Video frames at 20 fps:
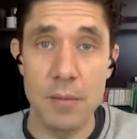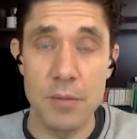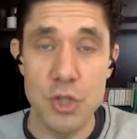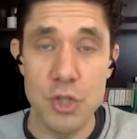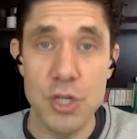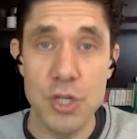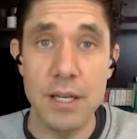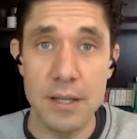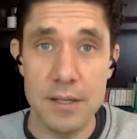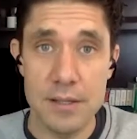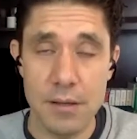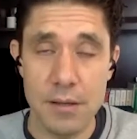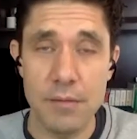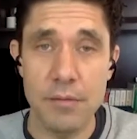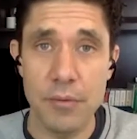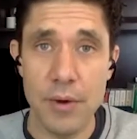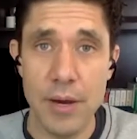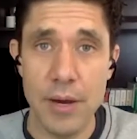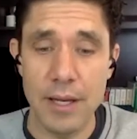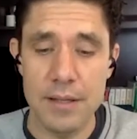genus of
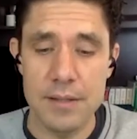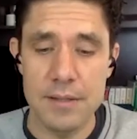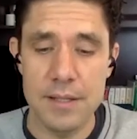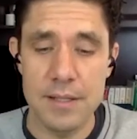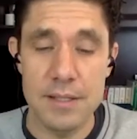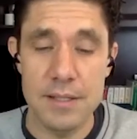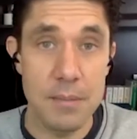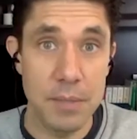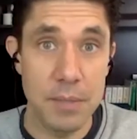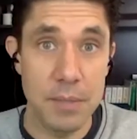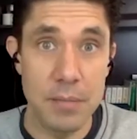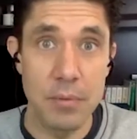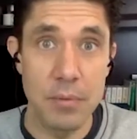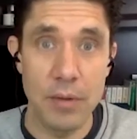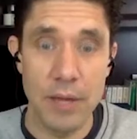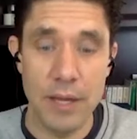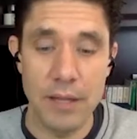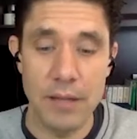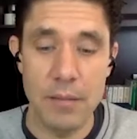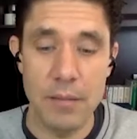frankincense that people
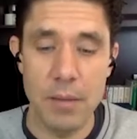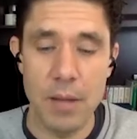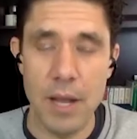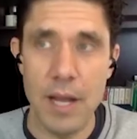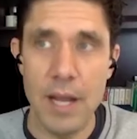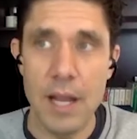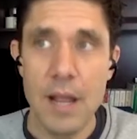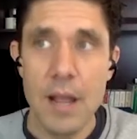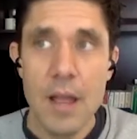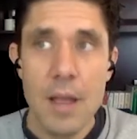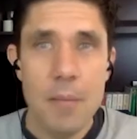like to buy.